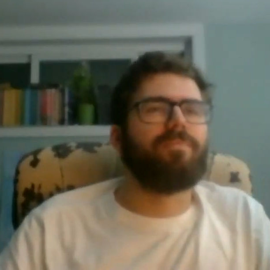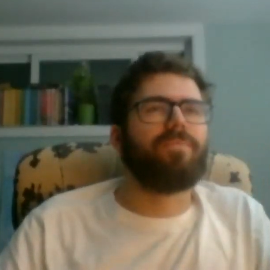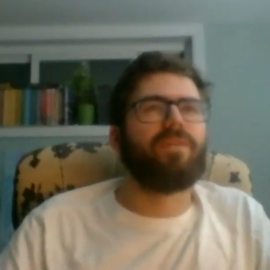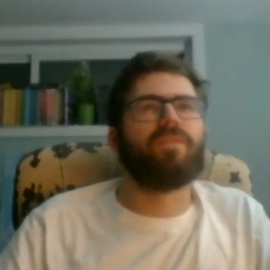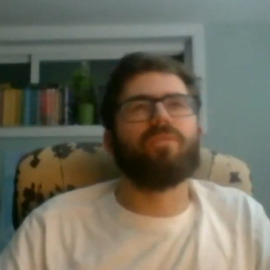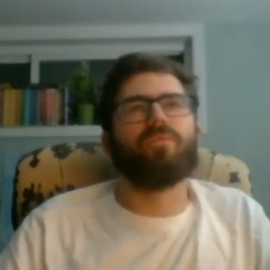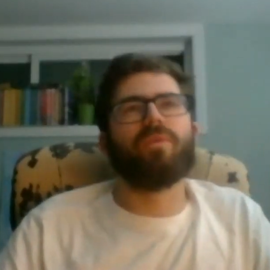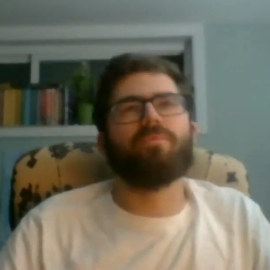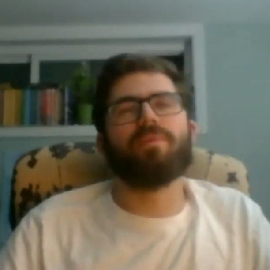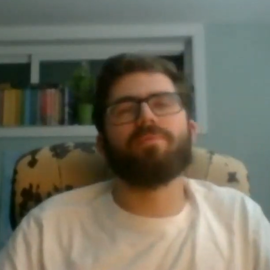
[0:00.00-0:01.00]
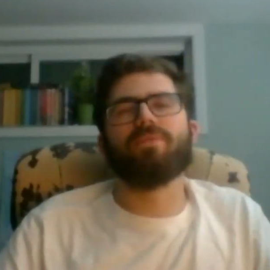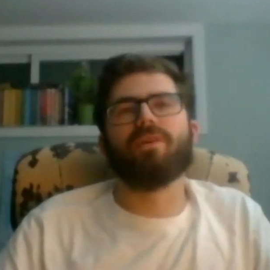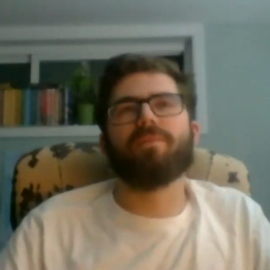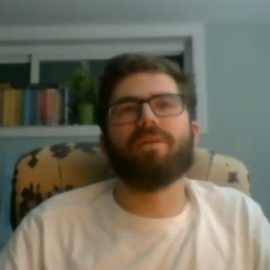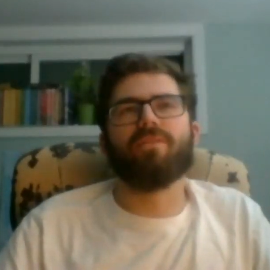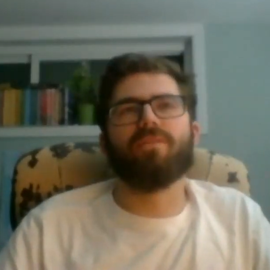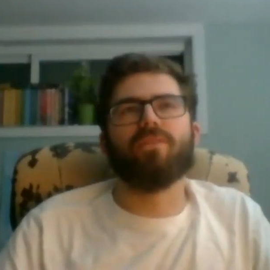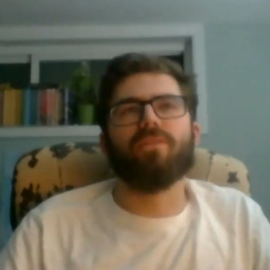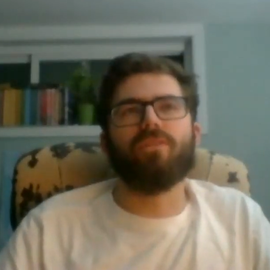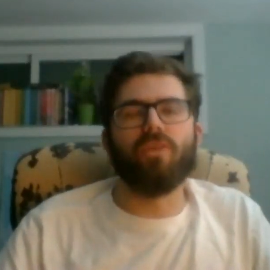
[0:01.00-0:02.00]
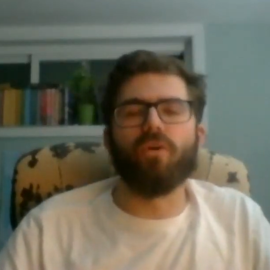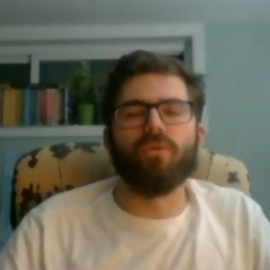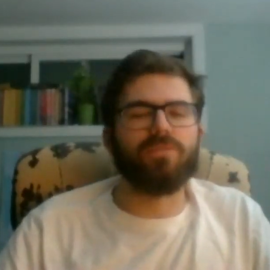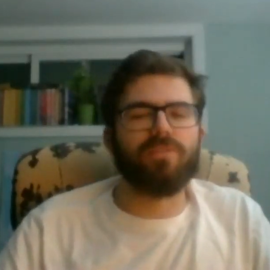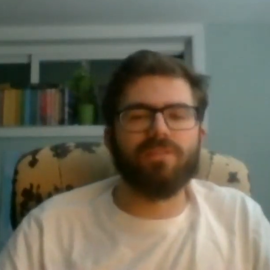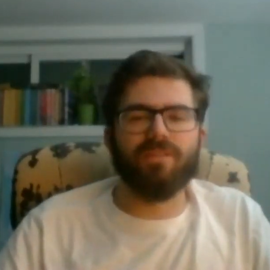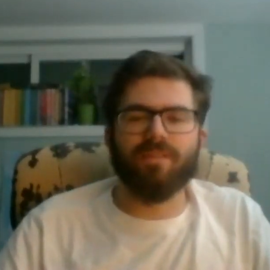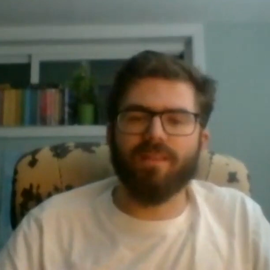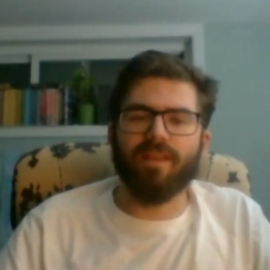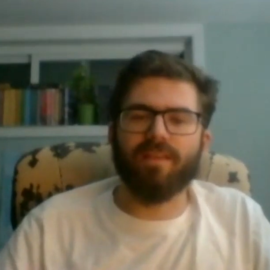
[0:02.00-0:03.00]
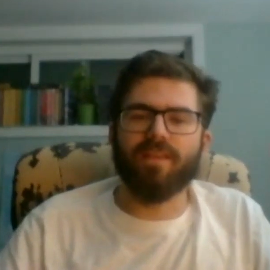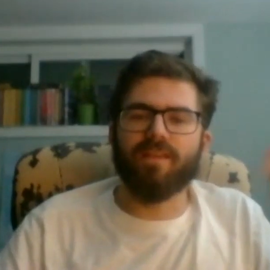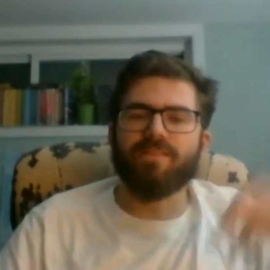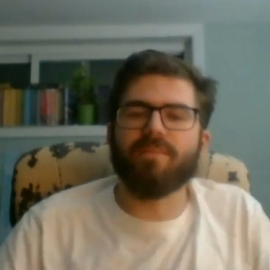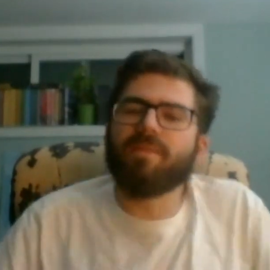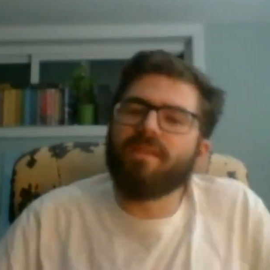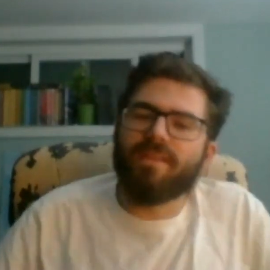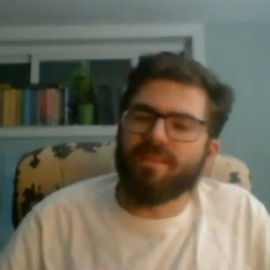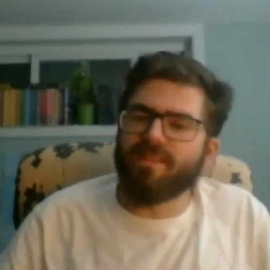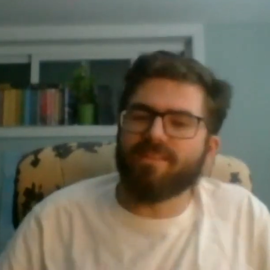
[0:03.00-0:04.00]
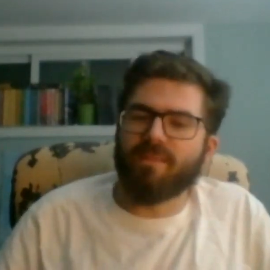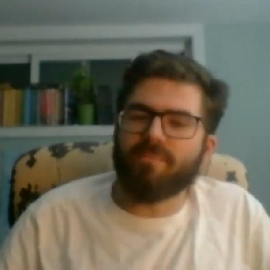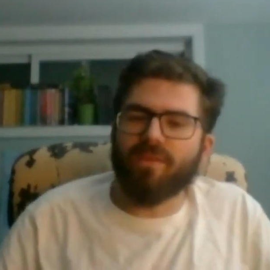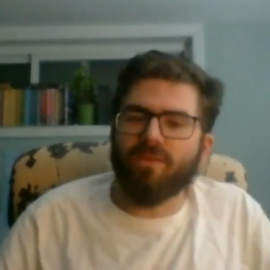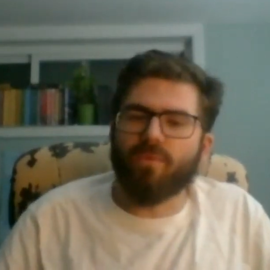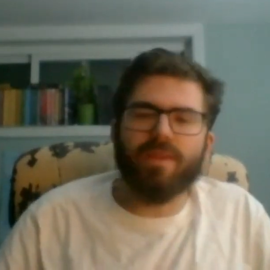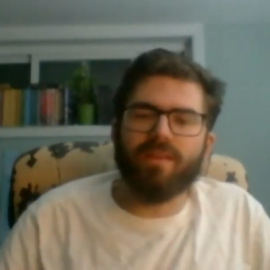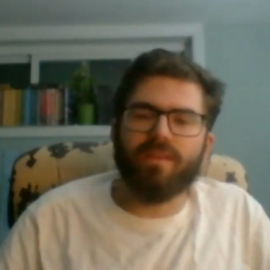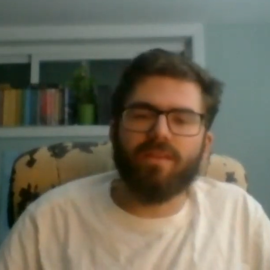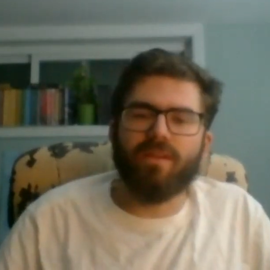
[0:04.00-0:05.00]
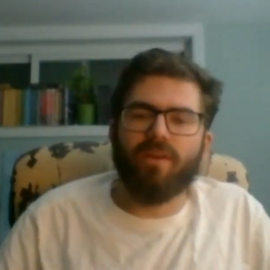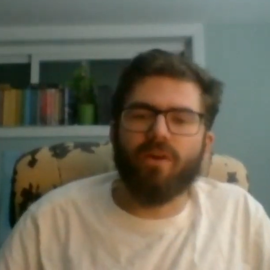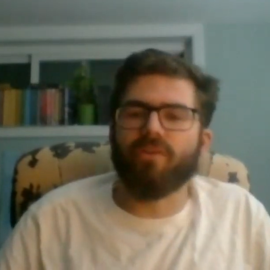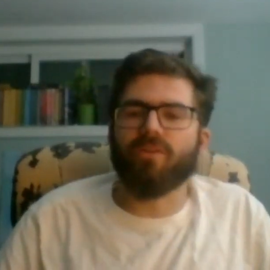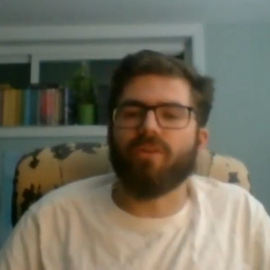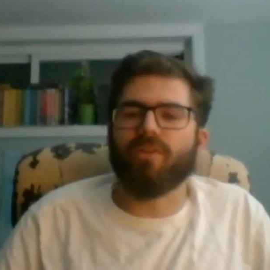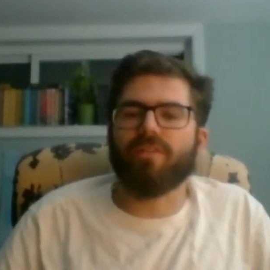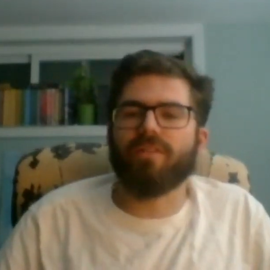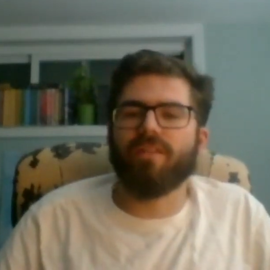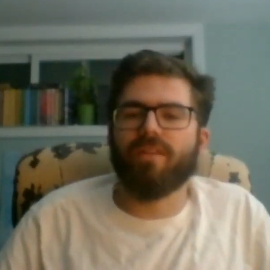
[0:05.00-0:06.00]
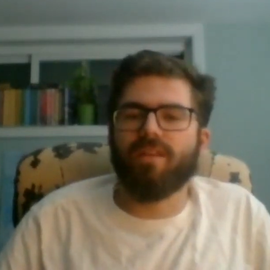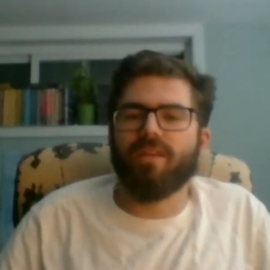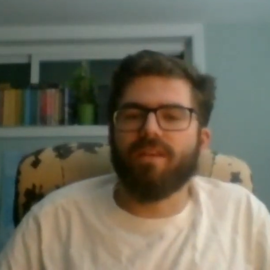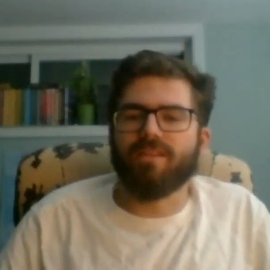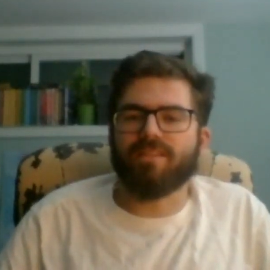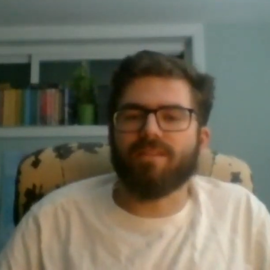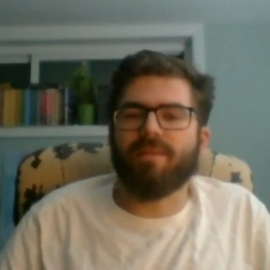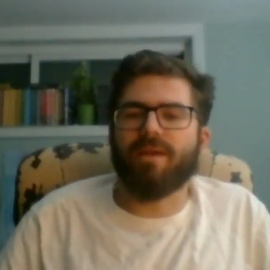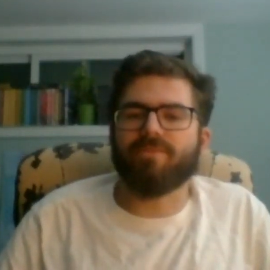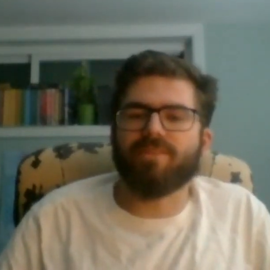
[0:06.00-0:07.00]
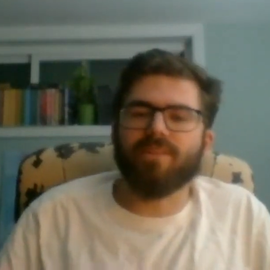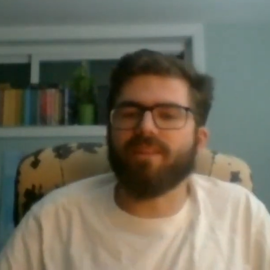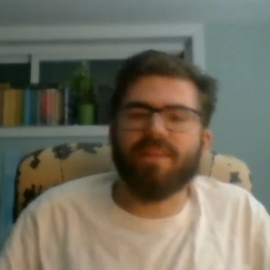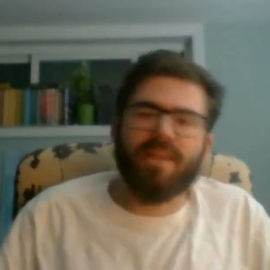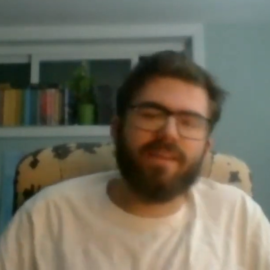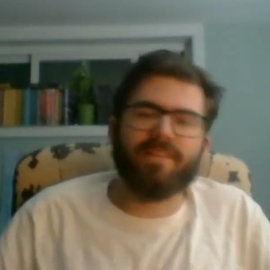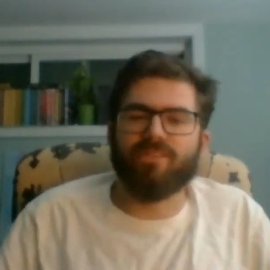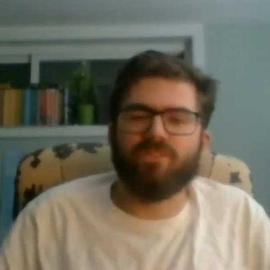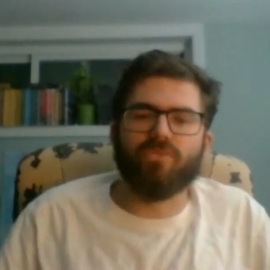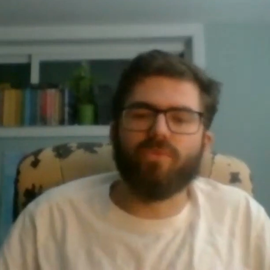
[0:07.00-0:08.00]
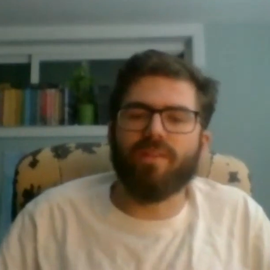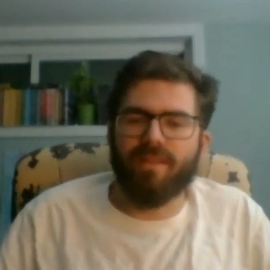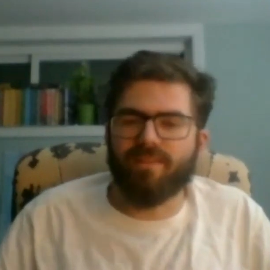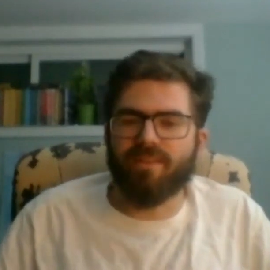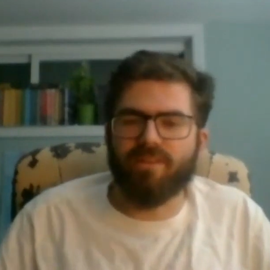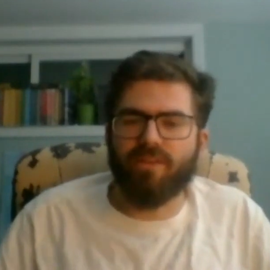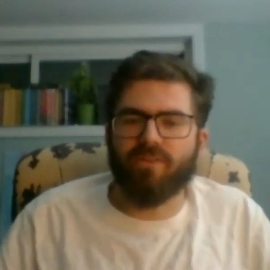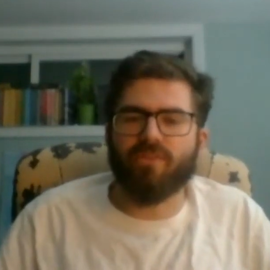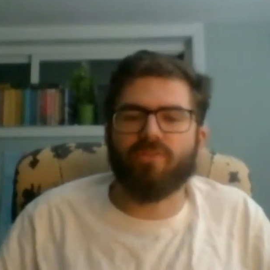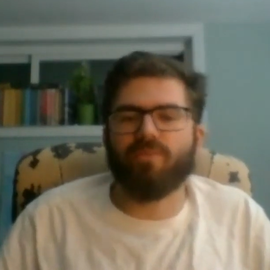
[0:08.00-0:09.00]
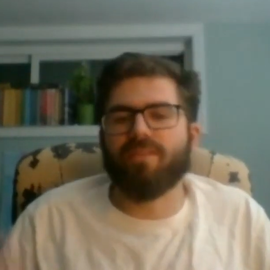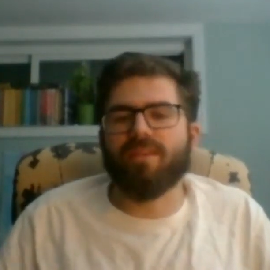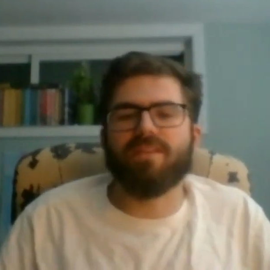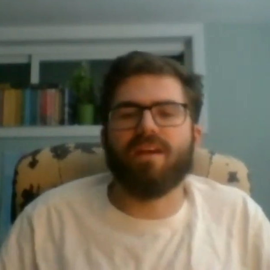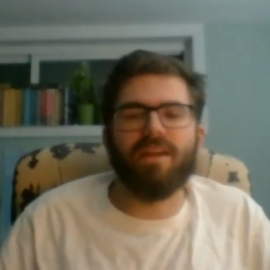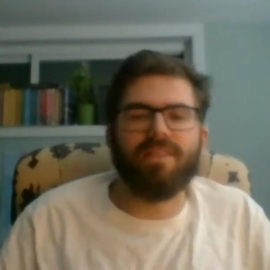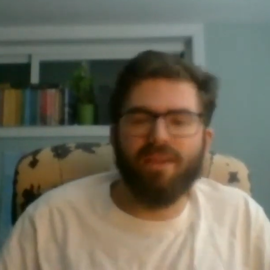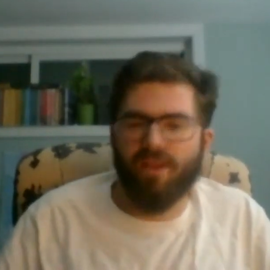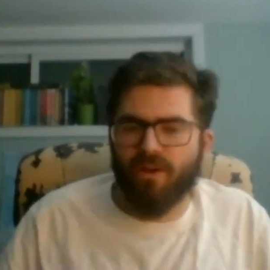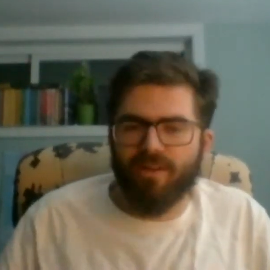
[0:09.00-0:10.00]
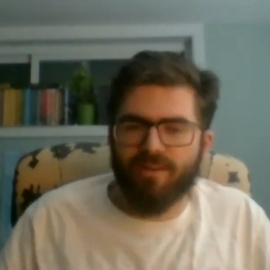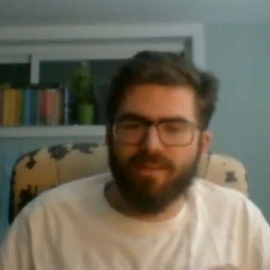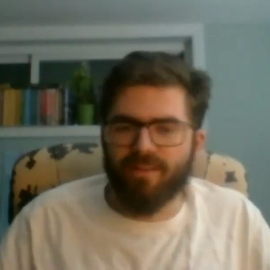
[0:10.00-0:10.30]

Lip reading: when people talk about ghosts, like somebody that did something wicked on earth is somehow still connected to what they did on earth when they die, and they haunt